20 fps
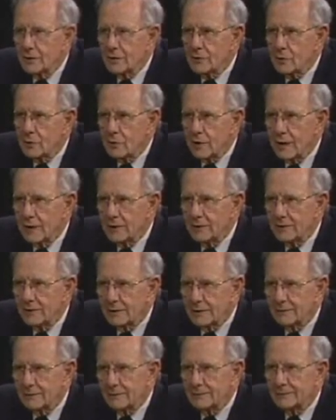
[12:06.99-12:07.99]
New
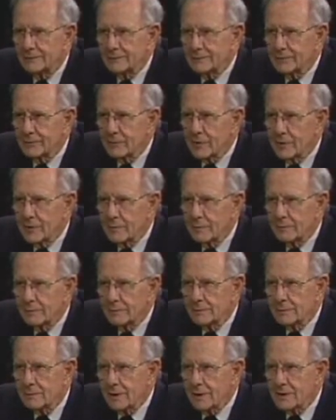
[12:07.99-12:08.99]
Haven
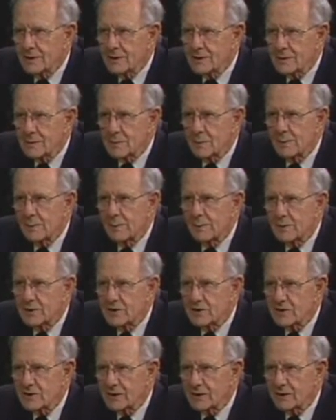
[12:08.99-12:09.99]
from his
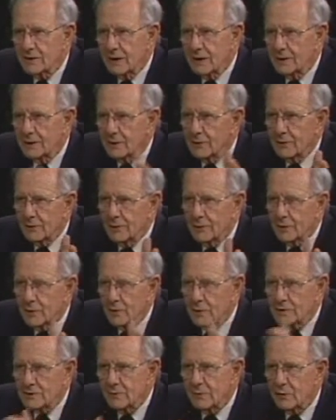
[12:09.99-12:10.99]
position at the
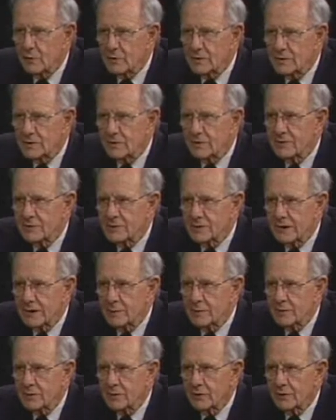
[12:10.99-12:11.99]
U S Forest Service
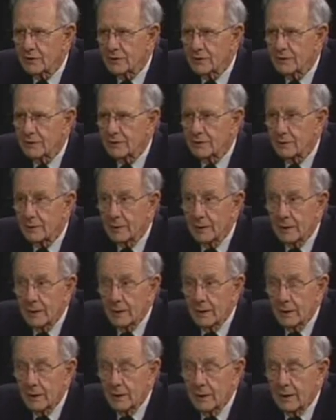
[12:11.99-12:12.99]
Laboratory in
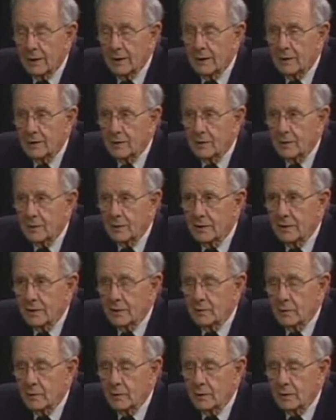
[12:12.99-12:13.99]
in
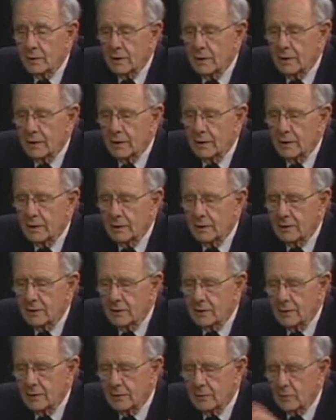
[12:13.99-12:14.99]
in,
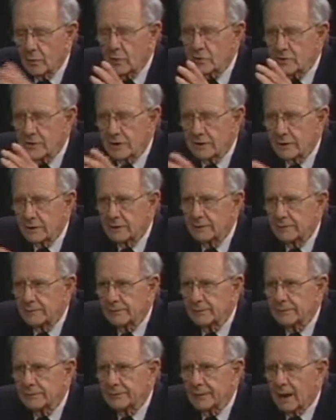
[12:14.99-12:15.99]
in uh, Washington,
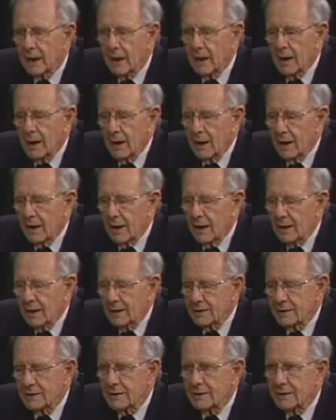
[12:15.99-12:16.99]
mm-hmm.
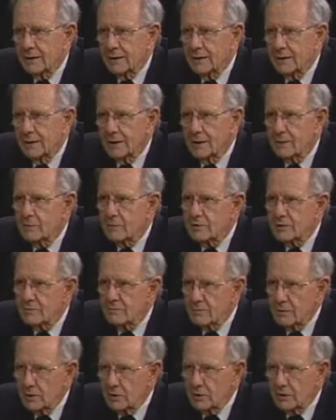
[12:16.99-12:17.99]
and uh, he was
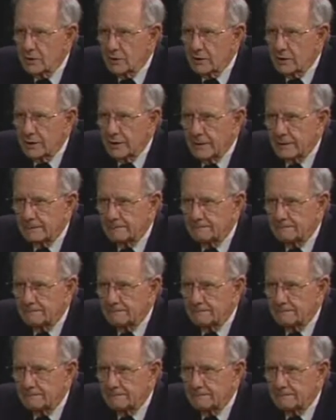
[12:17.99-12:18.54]
murdered.